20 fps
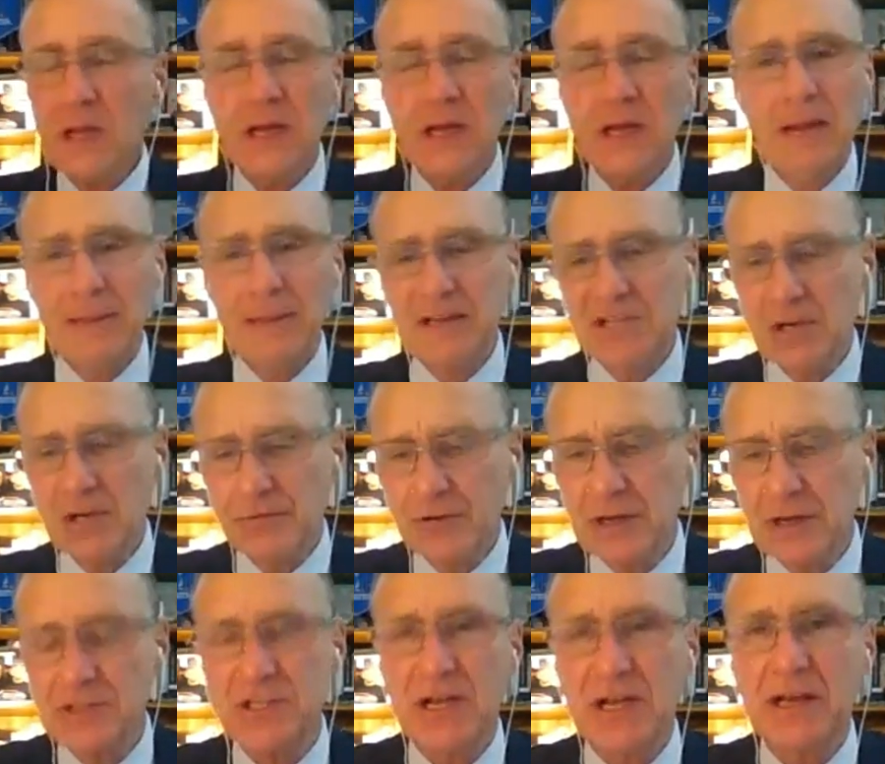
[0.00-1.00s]
Now, my dear
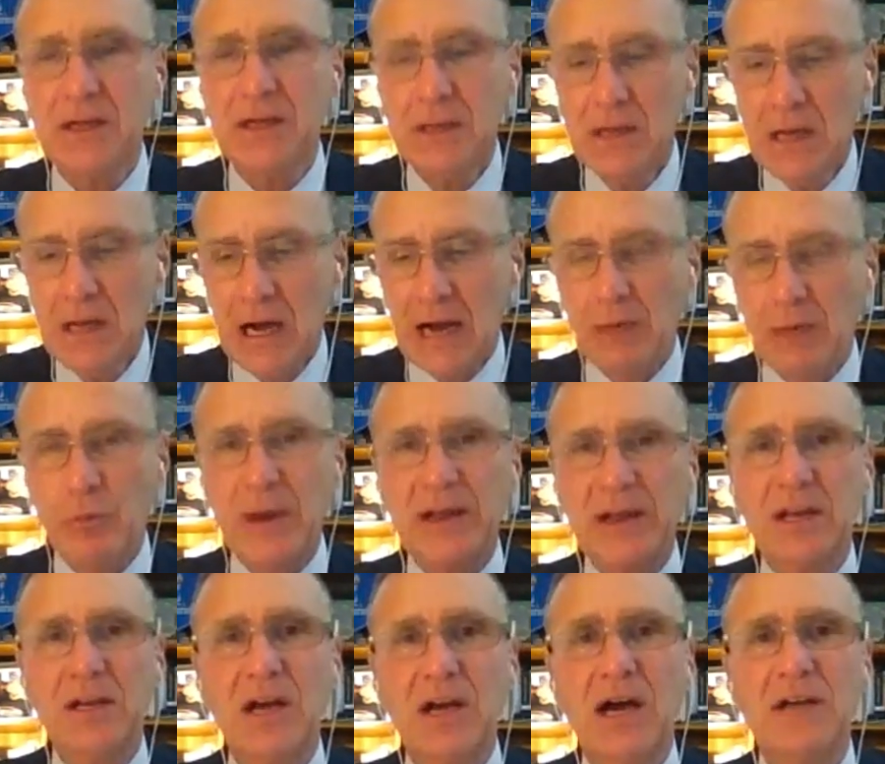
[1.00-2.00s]
friends, I
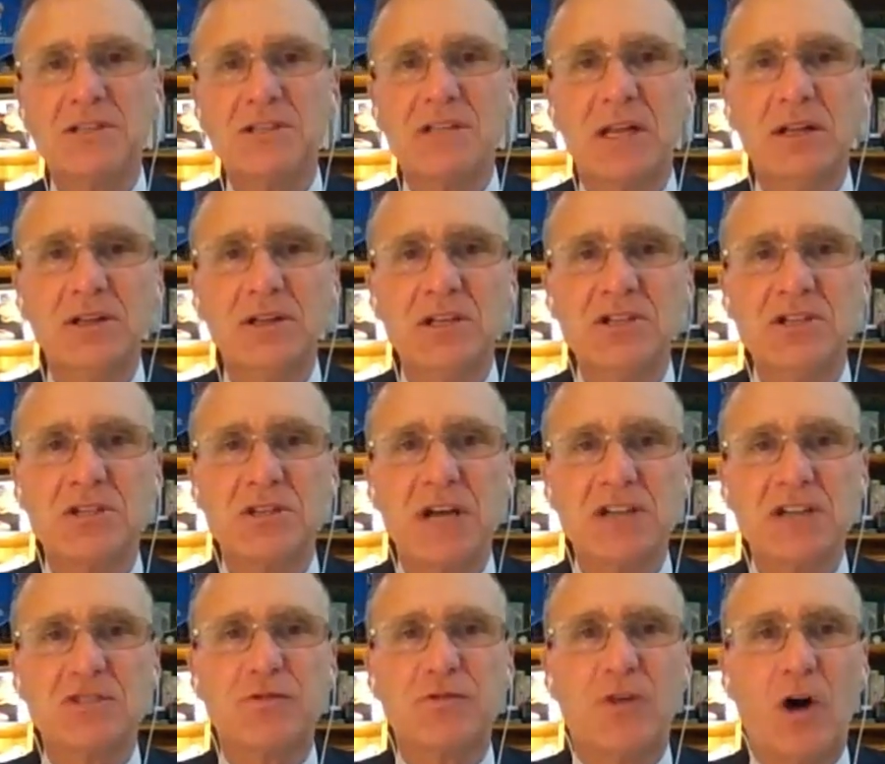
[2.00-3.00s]
recognize that at least
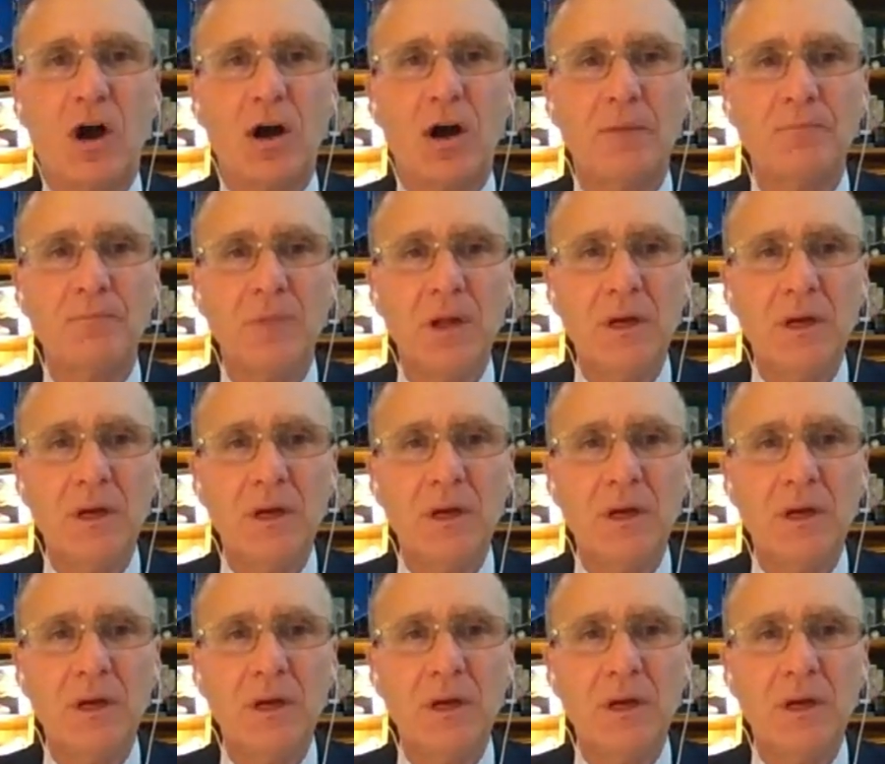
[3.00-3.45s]
thus far,